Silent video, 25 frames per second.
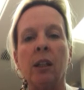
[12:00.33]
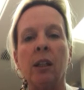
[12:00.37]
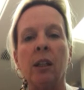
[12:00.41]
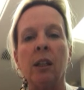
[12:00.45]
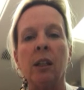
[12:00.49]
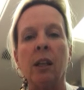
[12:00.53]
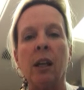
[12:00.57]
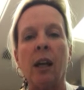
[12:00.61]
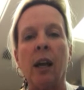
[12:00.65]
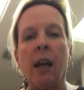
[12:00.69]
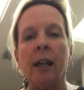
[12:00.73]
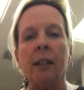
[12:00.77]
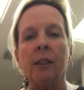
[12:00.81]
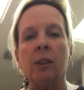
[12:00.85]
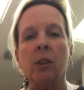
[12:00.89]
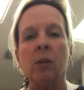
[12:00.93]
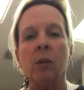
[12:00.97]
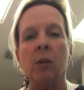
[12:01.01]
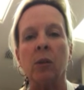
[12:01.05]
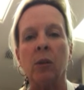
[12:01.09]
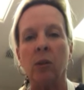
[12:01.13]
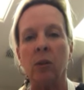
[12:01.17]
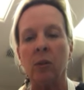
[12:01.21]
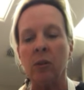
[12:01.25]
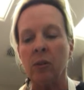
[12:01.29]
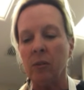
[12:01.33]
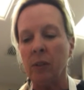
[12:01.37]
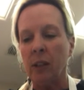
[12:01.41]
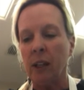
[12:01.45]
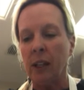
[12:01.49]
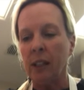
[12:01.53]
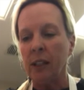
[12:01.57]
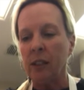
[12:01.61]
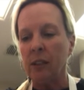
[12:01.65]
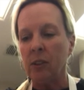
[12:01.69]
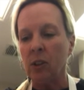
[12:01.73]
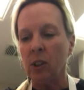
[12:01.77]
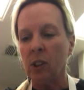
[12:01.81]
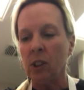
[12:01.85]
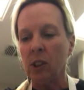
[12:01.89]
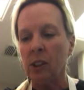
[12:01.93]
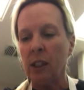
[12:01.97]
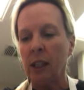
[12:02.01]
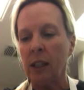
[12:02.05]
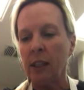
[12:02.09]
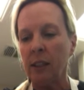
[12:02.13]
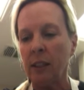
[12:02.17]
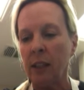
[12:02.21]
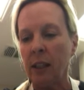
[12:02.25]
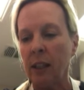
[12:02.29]
in the casserole, right? Just
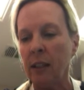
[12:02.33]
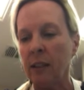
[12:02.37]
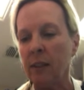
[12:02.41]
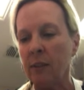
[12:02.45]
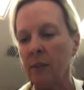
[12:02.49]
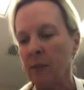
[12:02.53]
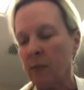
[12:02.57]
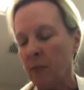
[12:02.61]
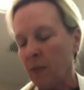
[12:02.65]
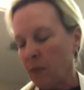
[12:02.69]
like that.